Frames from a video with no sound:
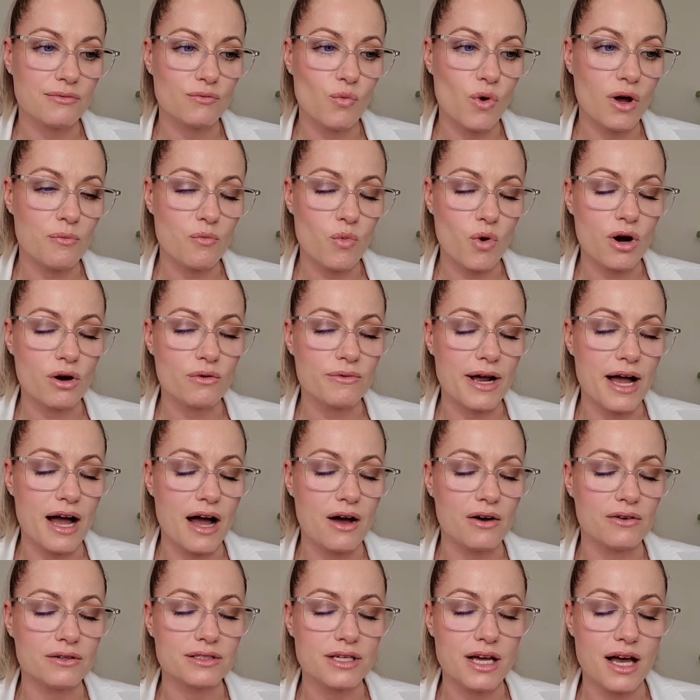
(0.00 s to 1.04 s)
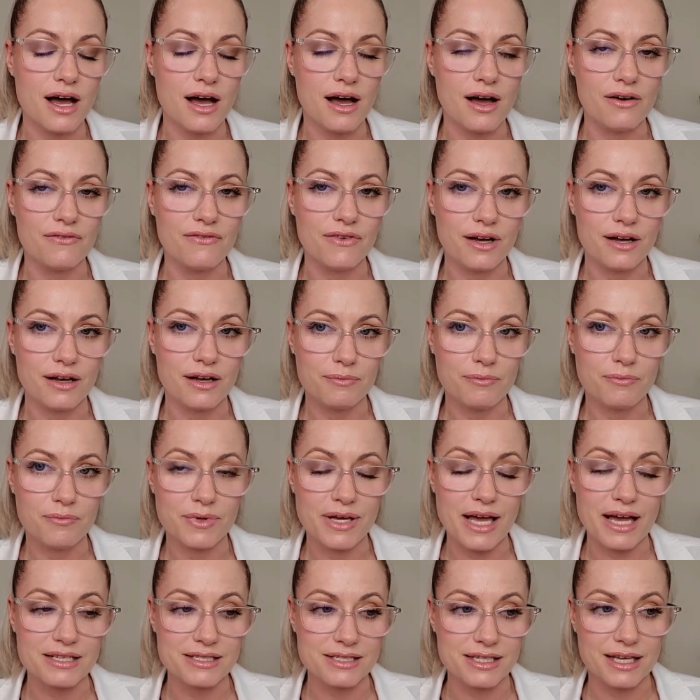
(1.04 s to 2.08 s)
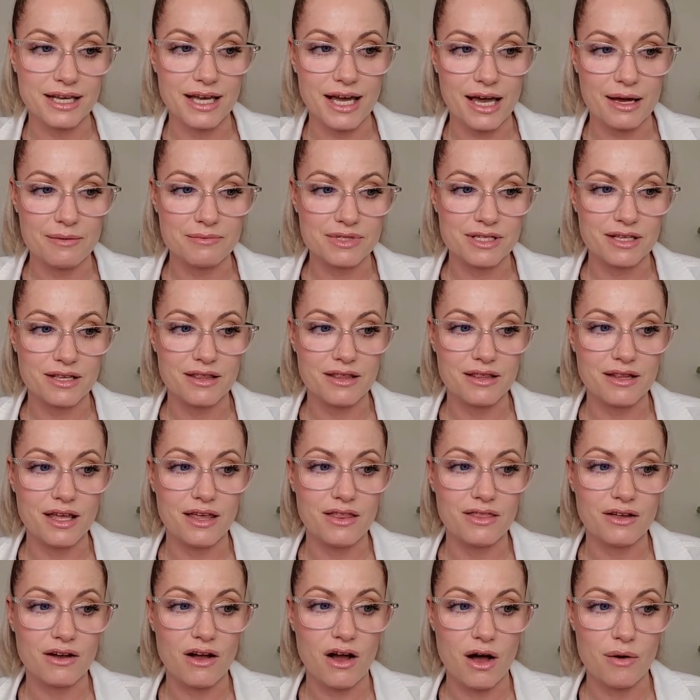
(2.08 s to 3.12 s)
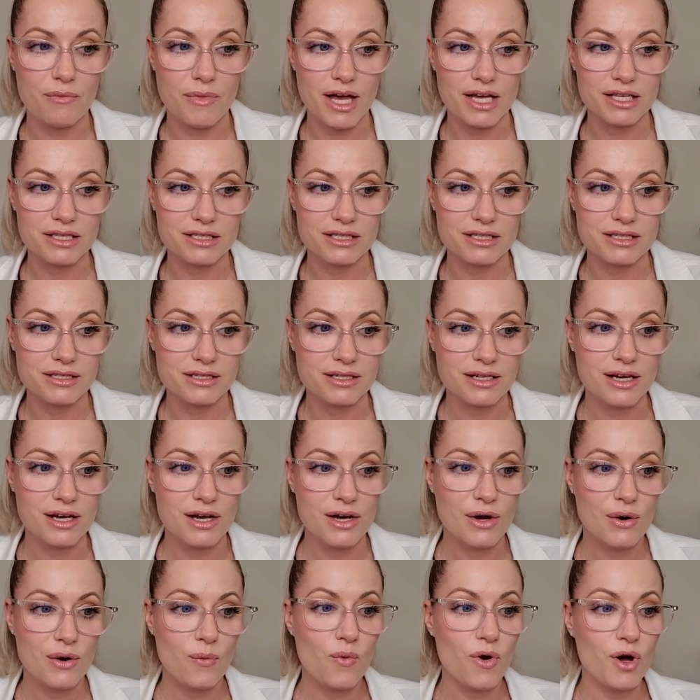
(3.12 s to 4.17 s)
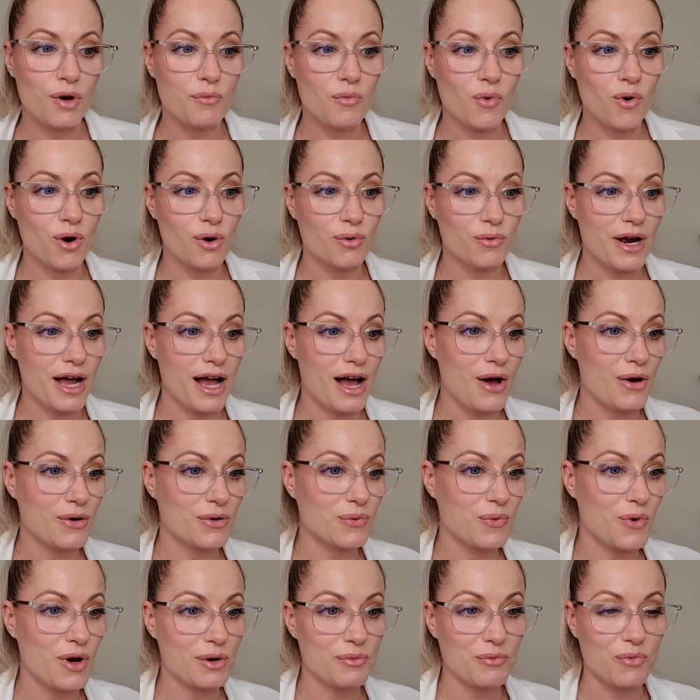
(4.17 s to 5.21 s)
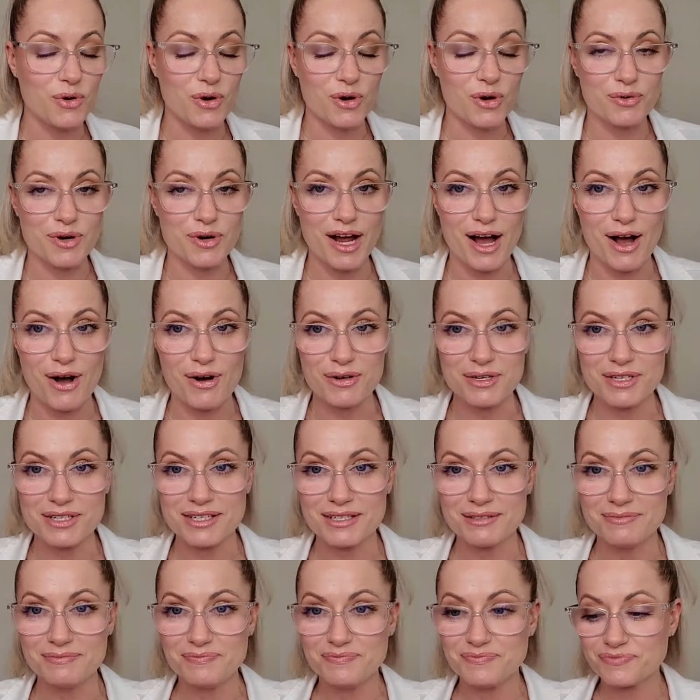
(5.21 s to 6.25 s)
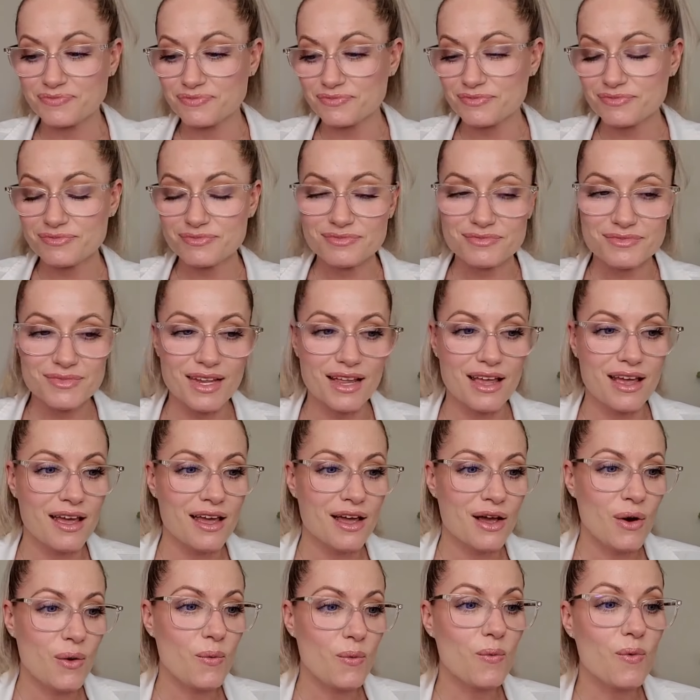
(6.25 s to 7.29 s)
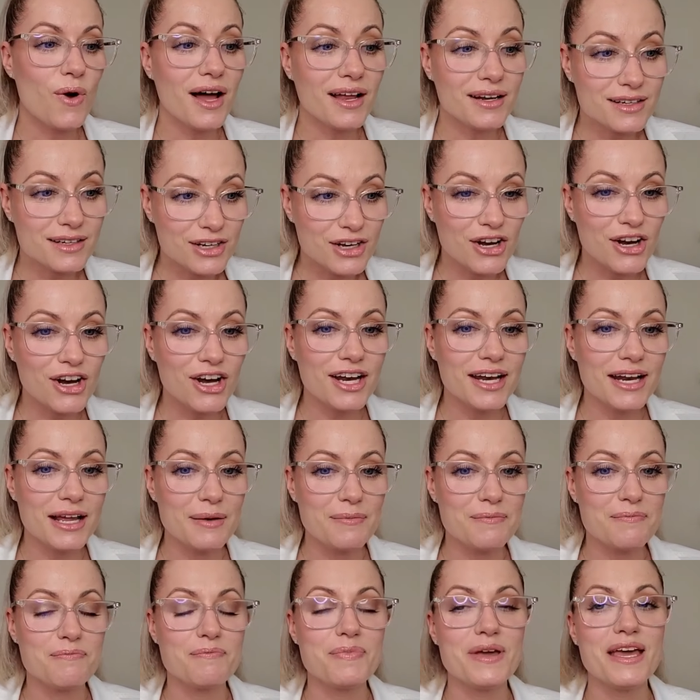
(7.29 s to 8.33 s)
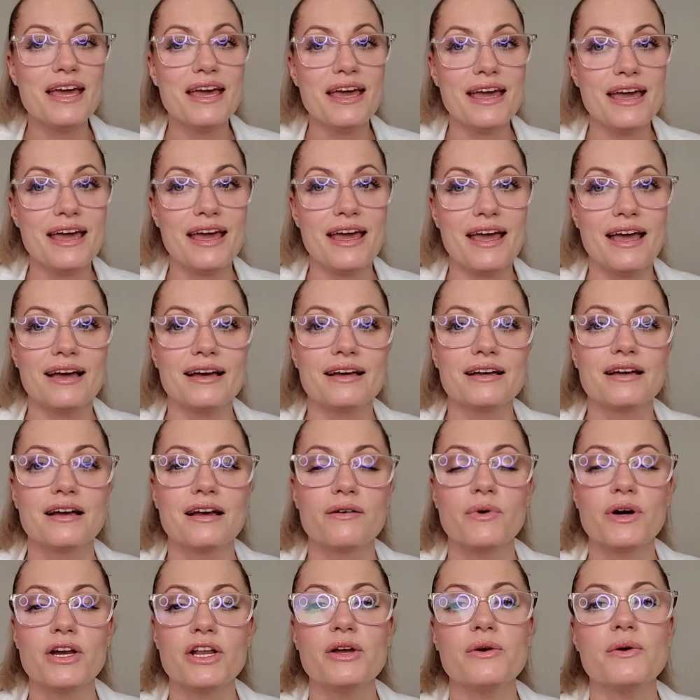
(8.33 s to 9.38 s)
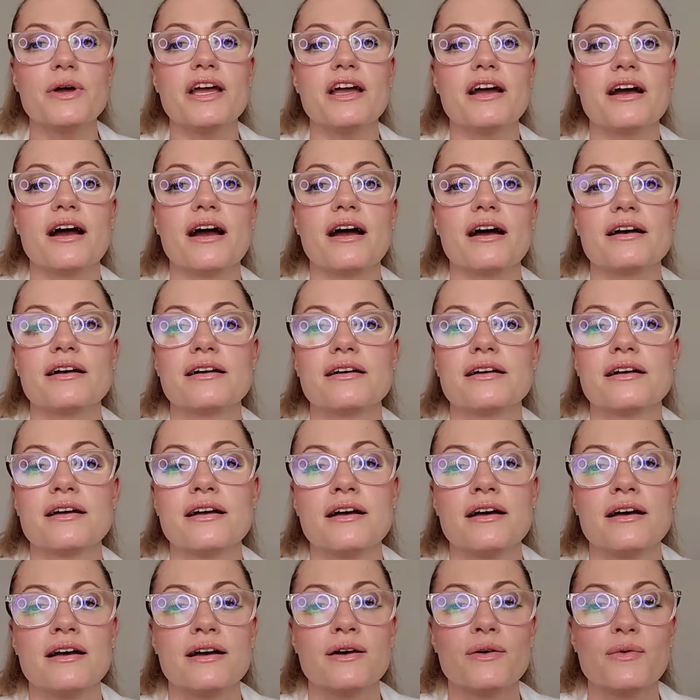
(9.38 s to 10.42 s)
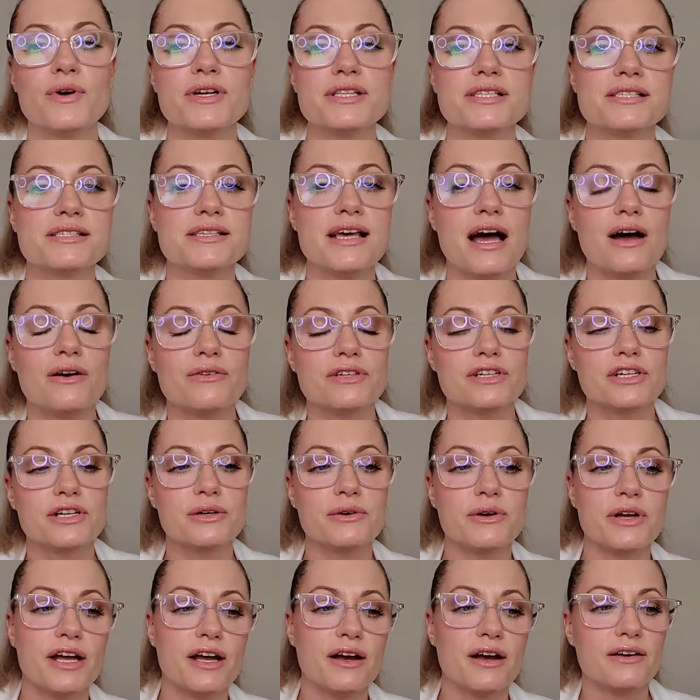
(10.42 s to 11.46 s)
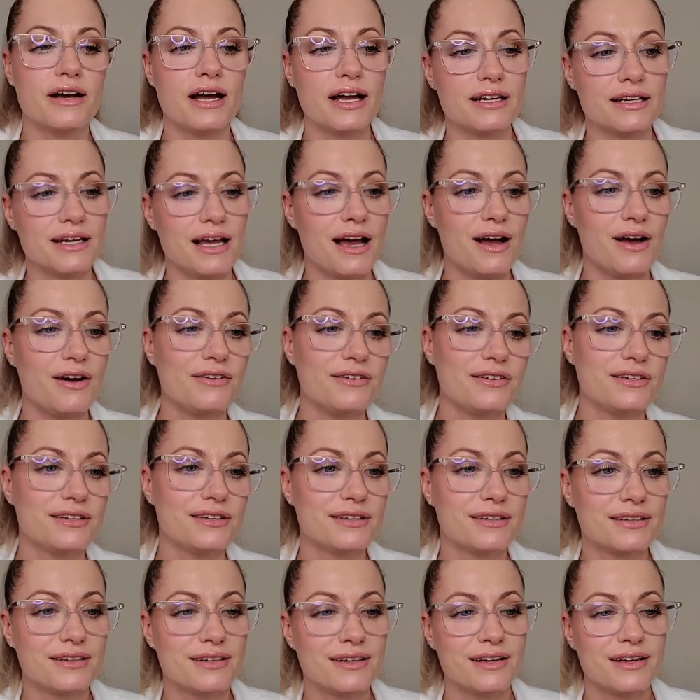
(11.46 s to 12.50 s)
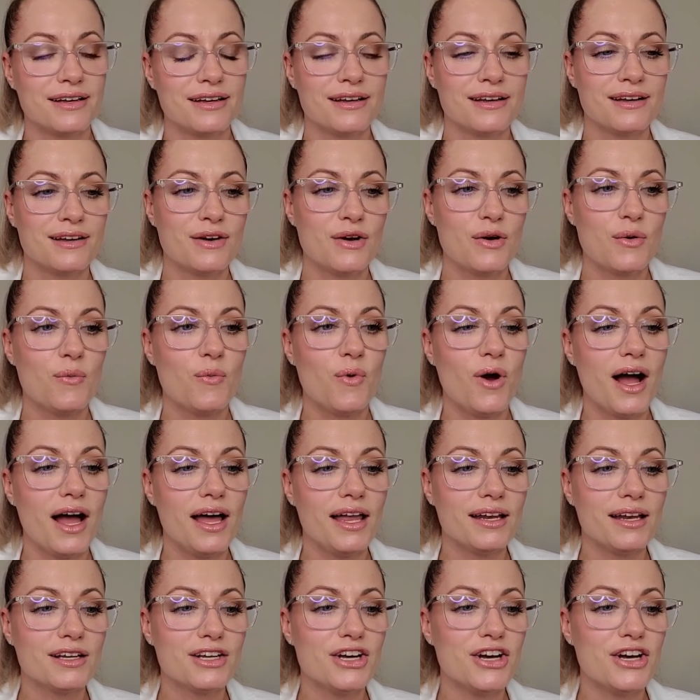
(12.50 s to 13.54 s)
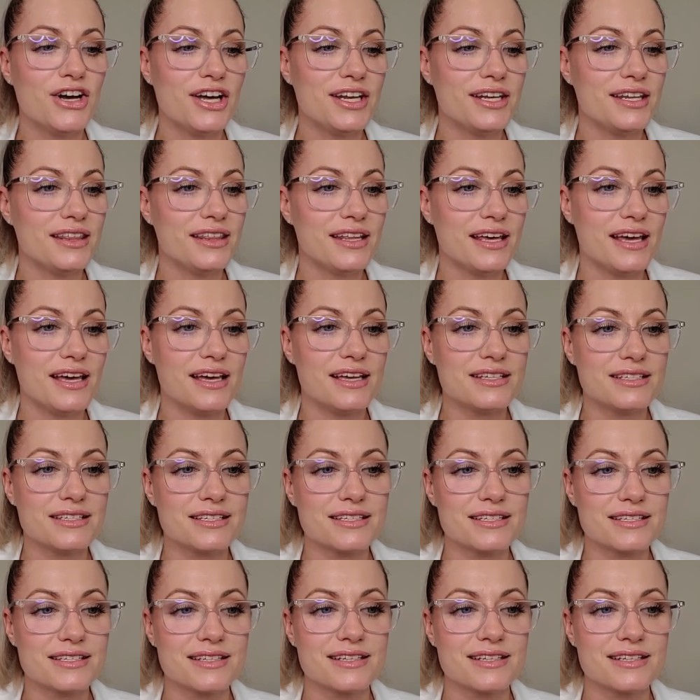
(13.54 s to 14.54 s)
one more round of guessing games in, in the comments. One more round, one more round. What could it be? What do you hear? What sound do you hear right now? What could this